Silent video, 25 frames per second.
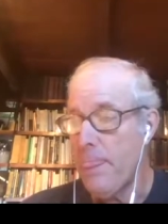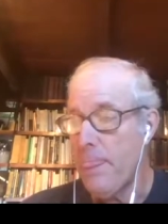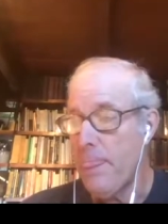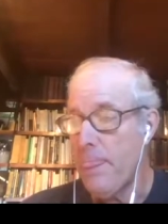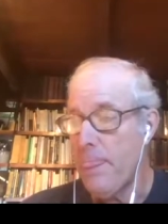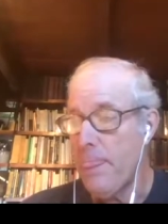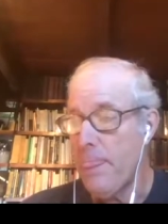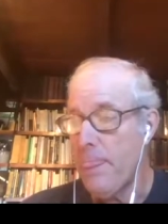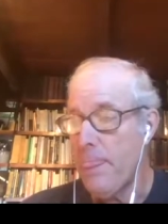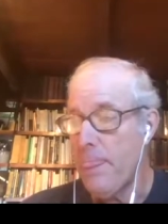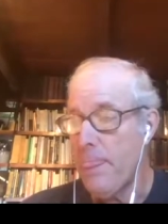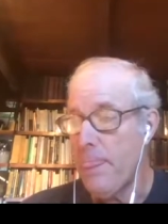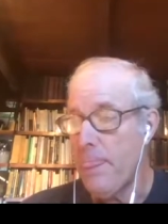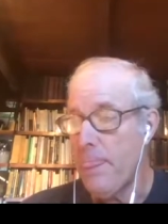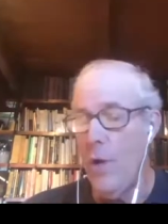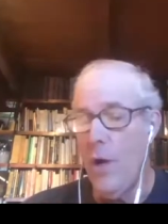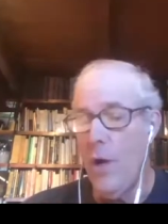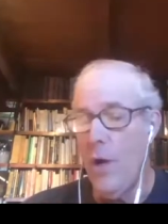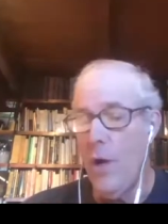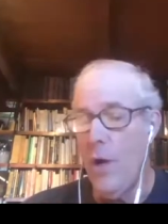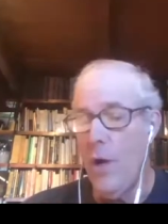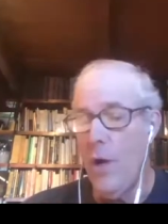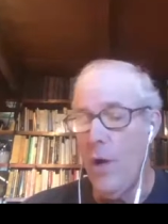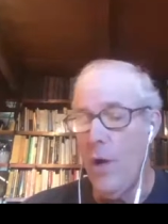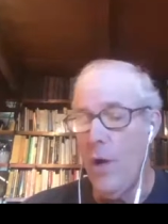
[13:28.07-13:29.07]
And
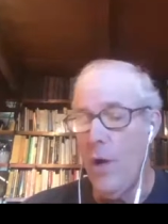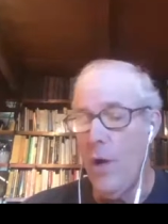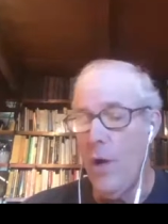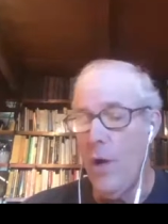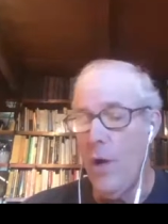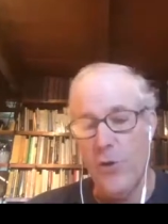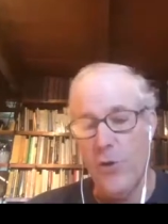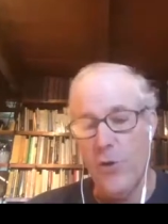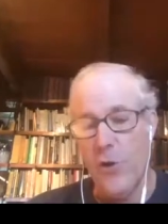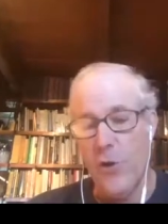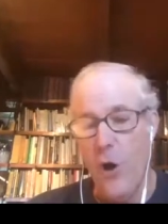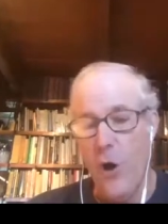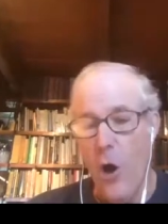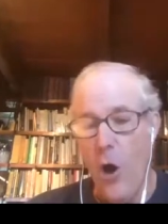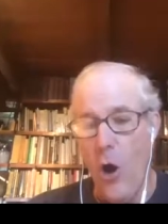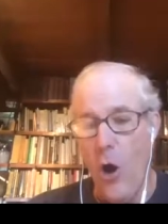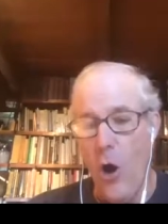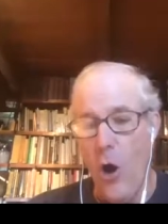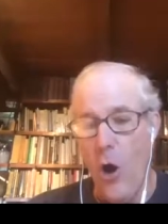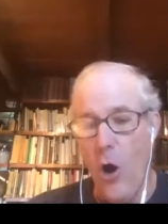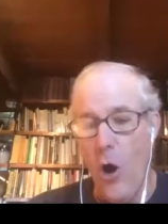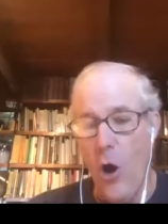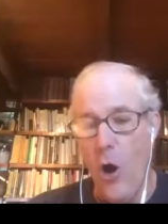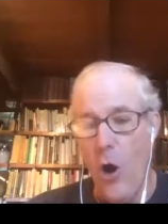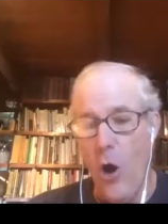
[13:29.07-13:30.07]
so in
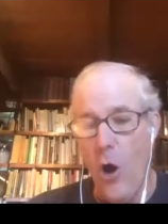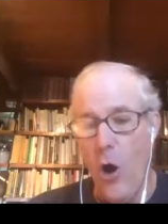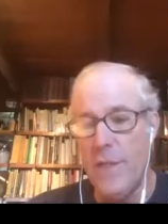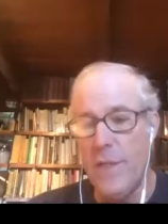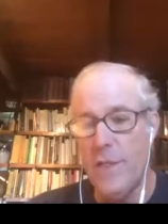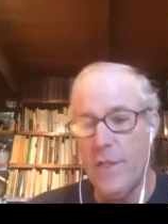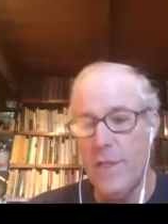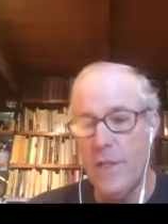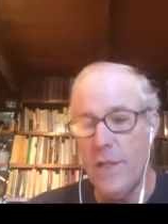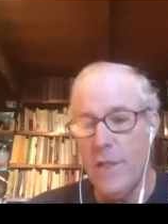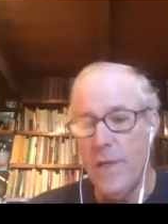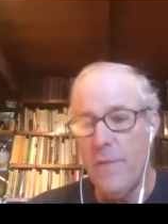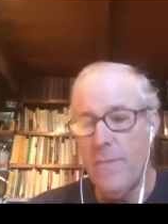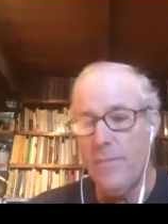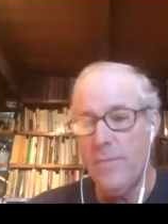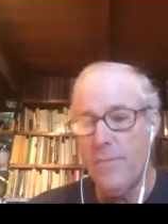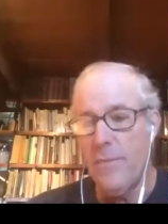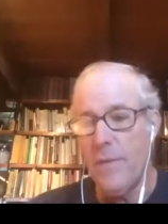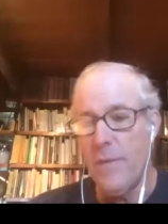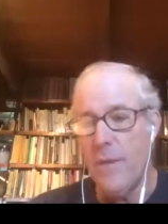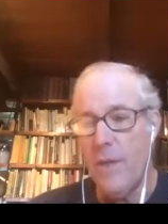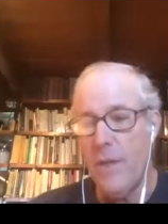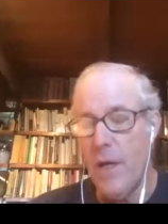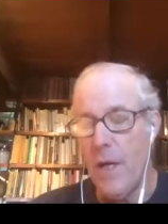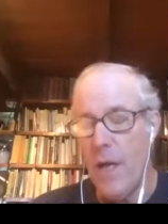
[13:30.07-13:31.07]
craft, you're
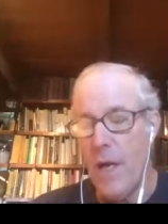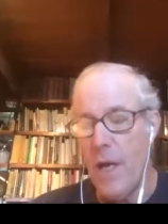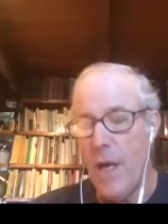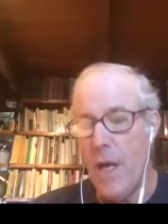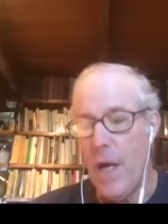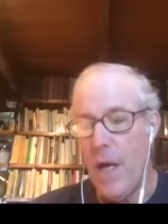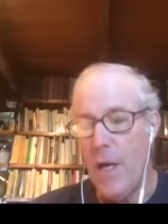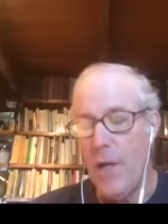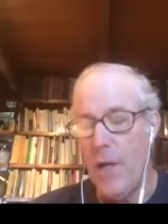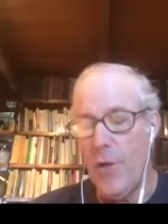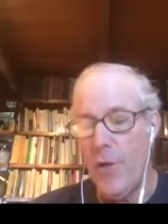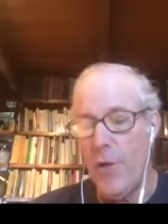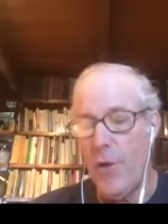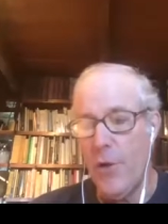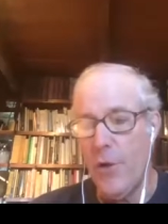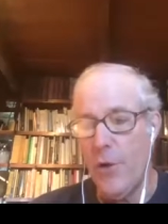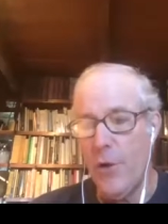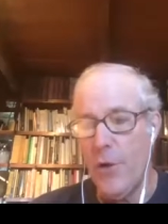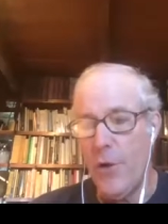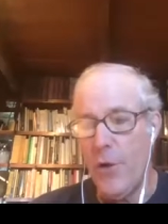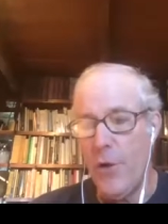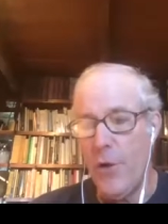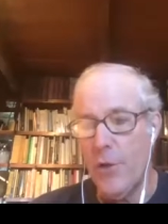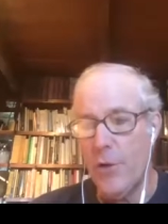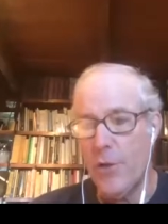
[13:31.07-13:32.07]
always uh,
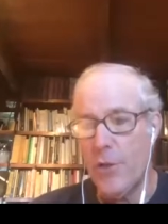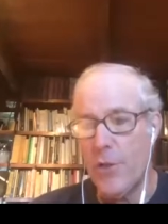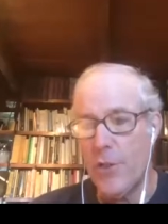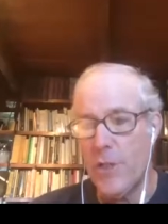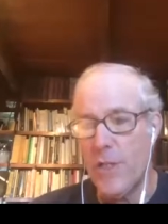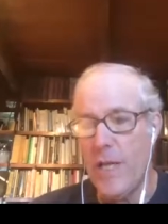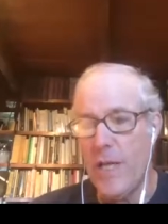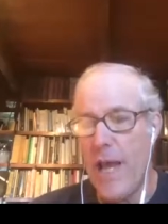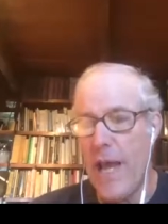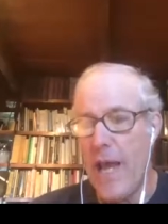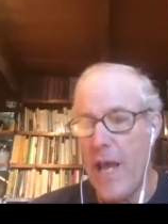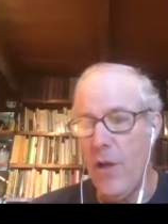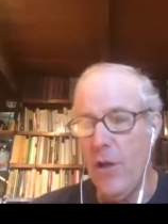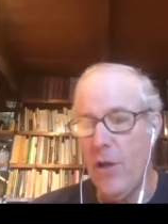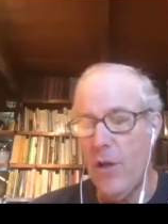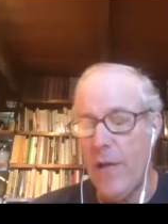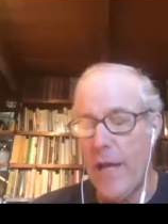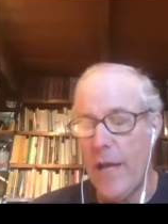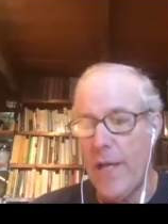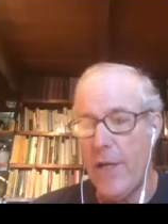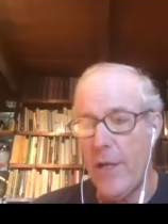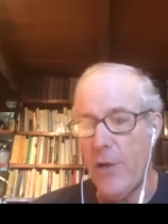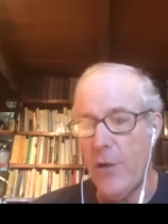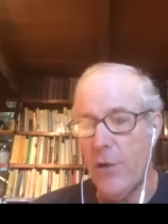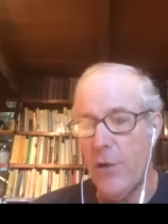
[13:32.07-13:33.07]
your your
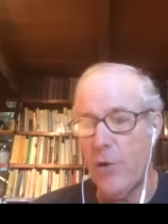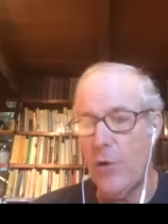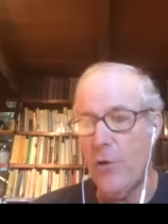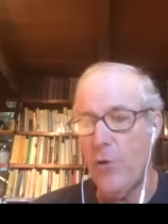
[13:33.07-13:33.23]
scale and your